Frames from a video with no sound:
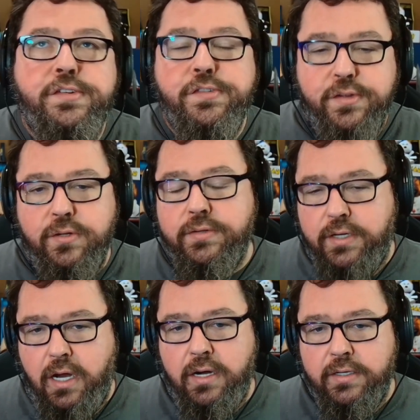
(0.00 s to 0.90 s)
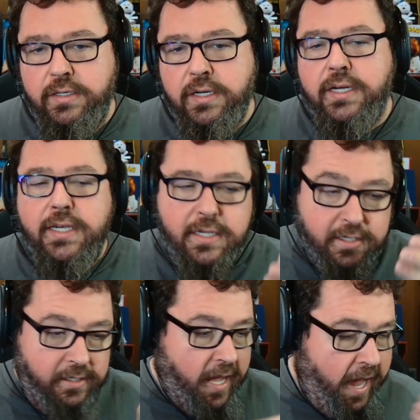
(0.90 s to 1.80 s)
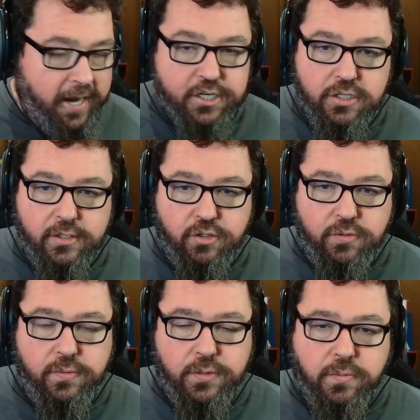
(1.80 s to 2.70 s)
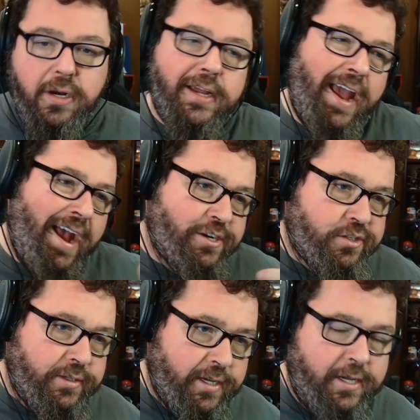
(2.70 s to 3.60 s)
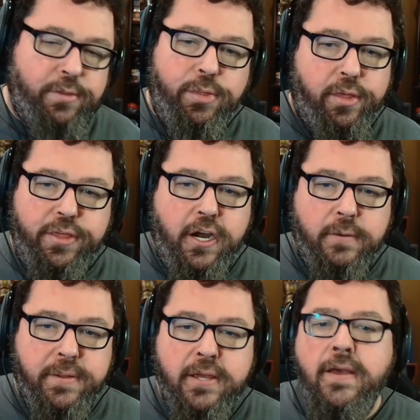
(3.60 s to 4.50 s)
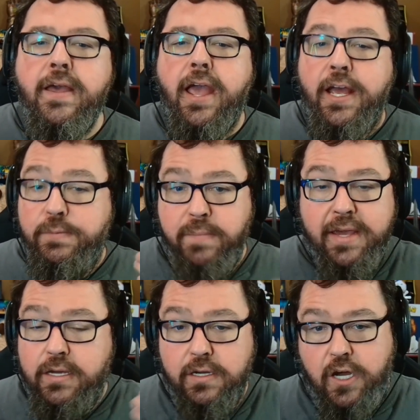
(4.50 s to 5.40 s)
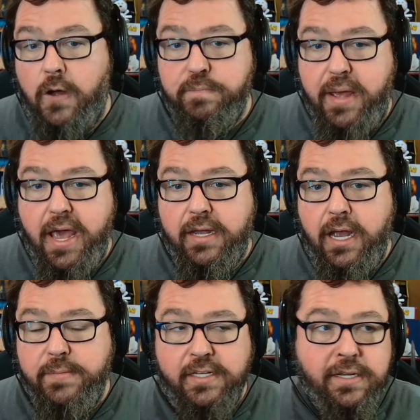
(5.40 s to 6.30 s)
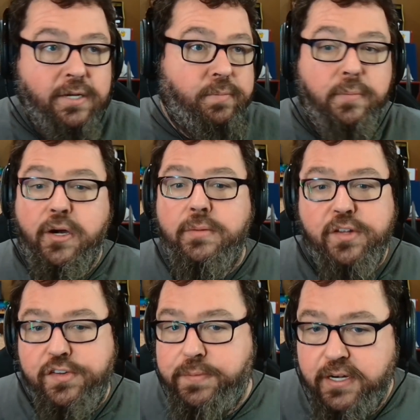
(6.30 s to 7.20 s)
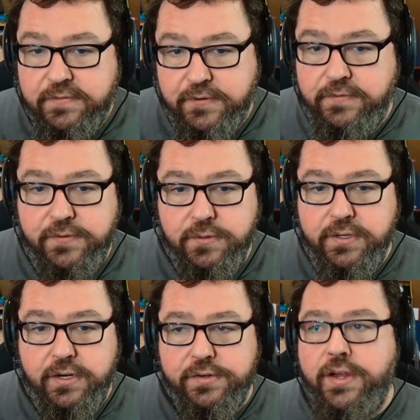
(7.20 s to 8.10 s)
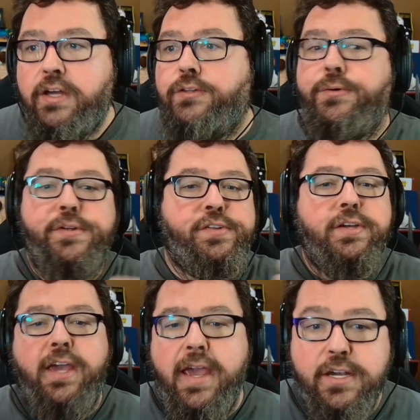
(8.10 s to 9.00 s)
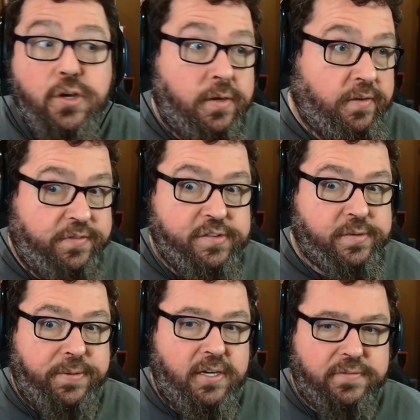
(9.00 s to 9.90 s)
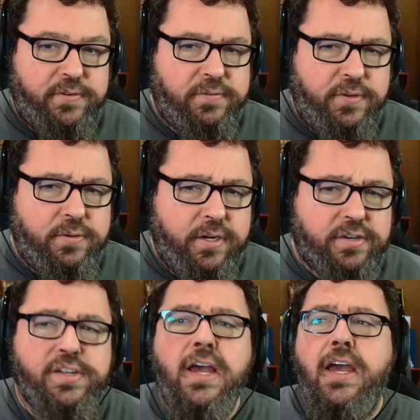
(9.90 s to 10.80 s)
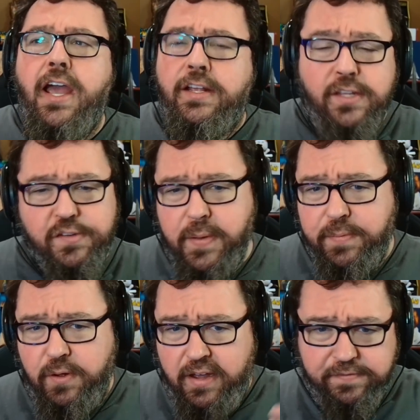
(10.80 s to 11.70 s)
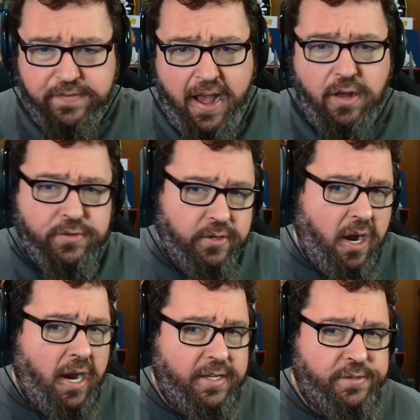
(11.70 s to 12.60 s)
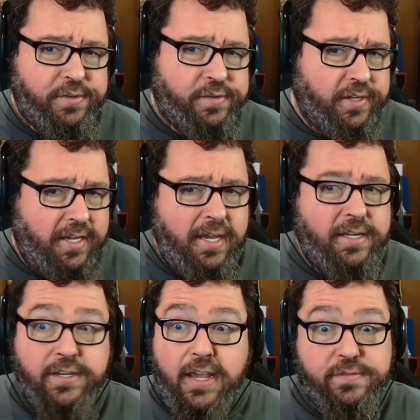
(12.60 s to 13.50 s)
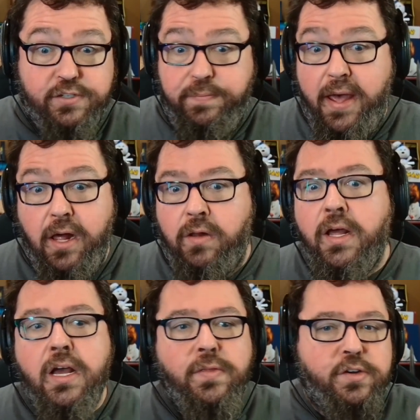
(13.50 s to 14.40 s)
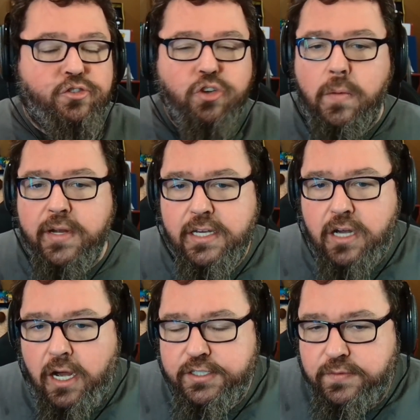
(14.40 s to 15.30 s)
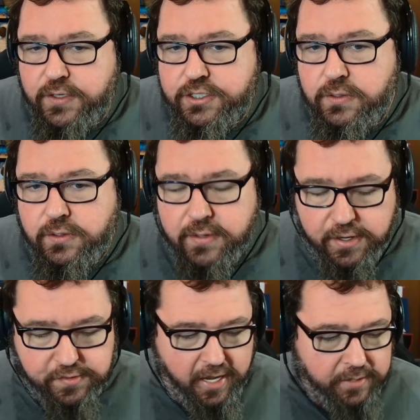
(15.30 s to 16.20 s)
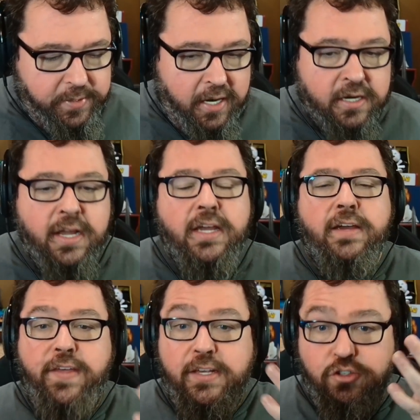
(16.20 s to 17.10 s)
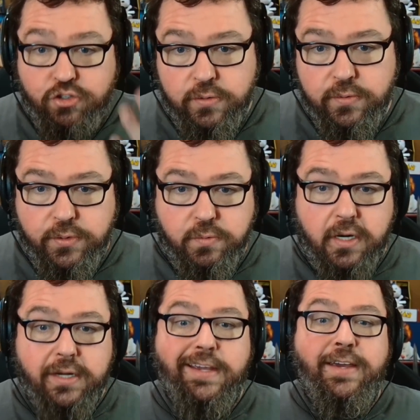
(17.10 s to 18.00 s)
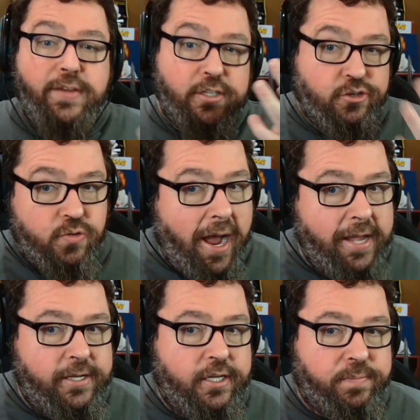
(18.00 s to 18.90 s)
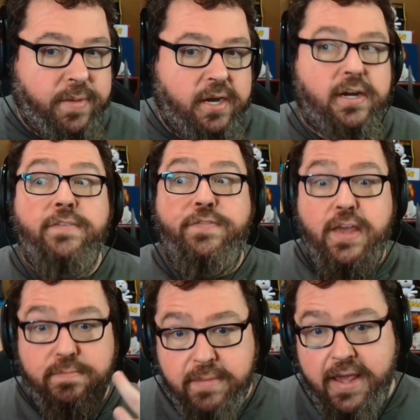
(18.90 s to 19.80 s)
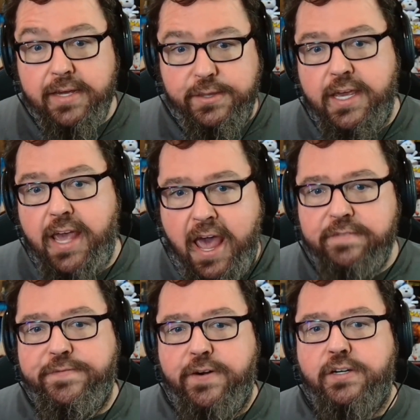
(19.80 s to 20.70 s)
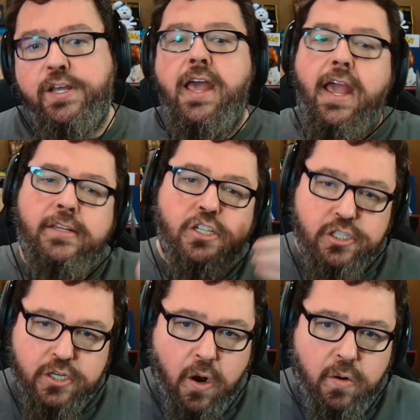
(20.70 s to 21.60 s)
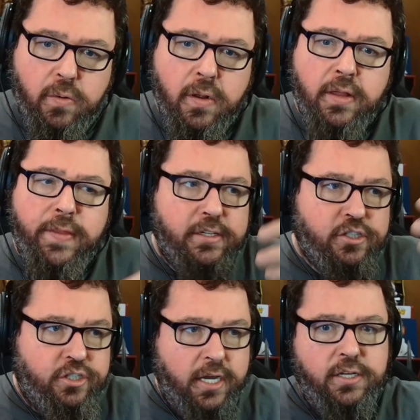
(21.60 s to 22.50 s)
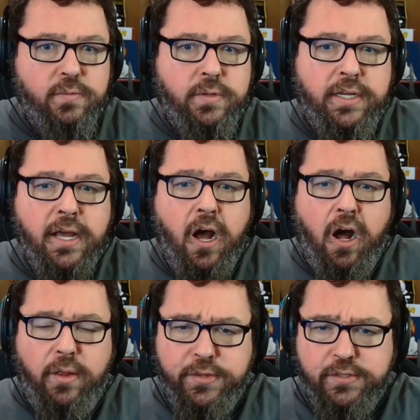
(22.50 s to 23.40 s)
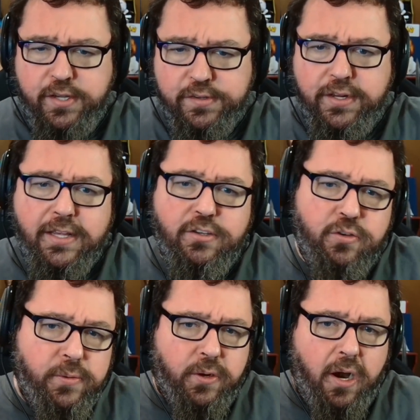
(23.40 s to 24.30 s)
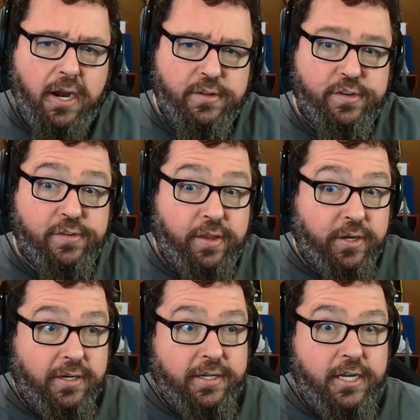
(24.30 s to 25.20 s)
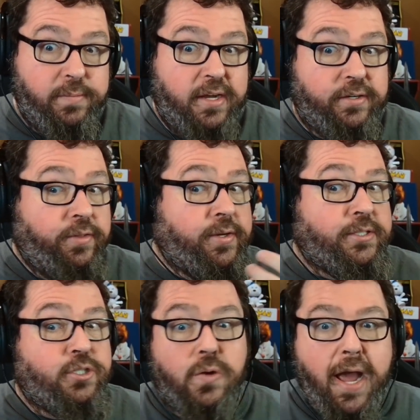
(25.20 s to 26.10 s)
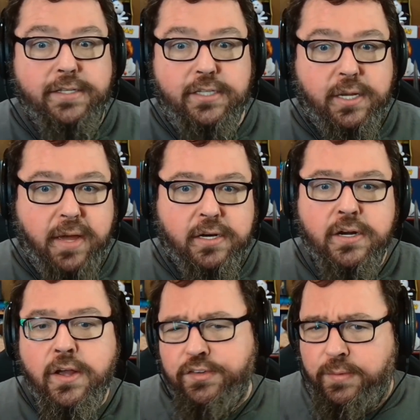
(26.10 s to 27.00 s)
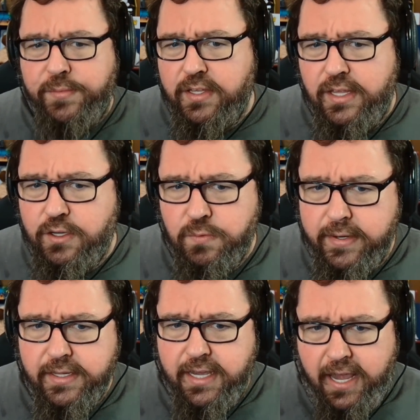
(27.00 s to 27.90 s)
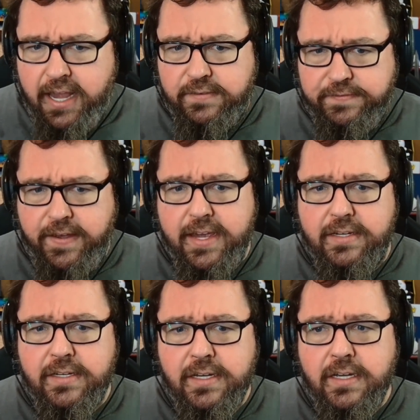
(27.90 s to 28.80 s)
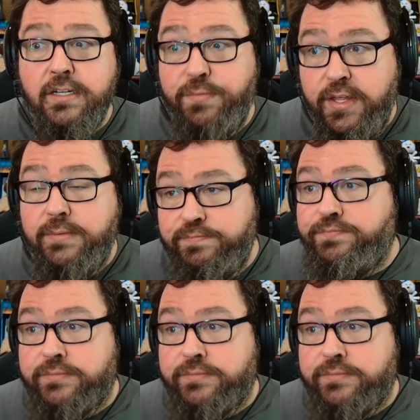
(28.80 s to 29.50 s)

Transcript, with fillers: still young. He can actually do the work, actually get the therapy, and make a comeback. I mean, Bo Burnham disappeared for a few years. Louis C K could have disappeared for a few years. And these people have found their audiences again. Dave Chappelle. There's so many controversial creators out there. If they do the work, if they try to get better, if they make the effort and show that genuine authenticity to their audiences, that they're getting better, that they're trying to get better, something that you really can't fake, then